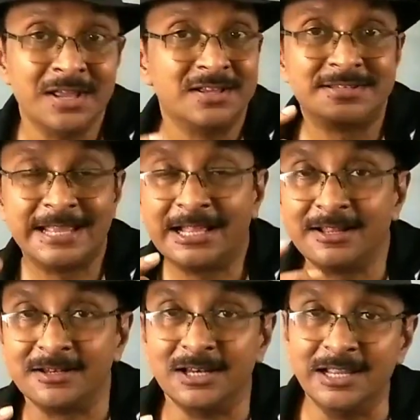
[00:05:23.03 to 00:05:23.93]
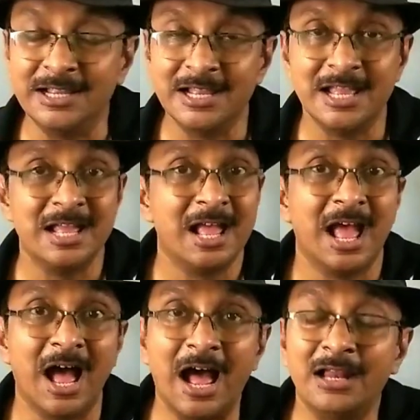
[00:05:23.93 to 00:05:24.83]
Secondly,
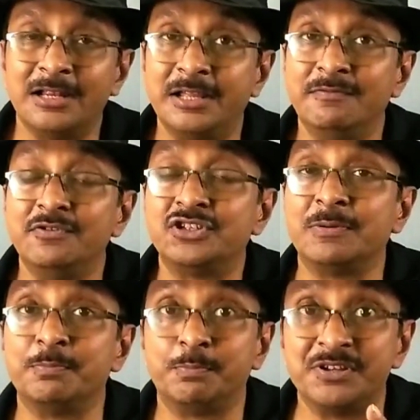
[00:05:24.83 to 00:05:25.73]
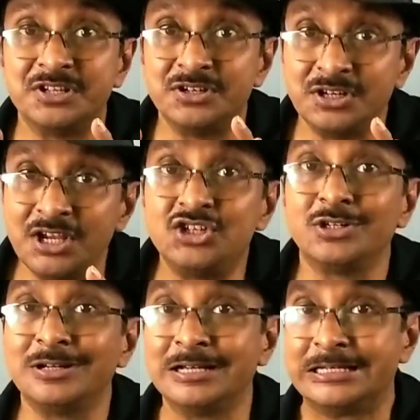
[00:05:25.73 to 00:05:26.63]
I'll give you some
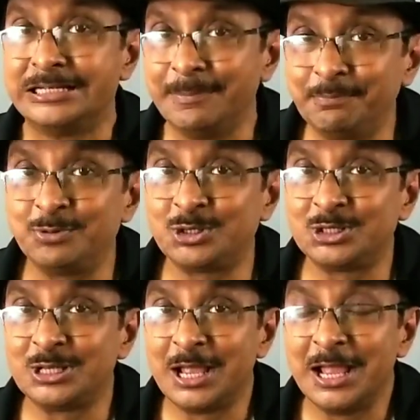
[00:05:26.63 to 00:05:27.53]
presentational tips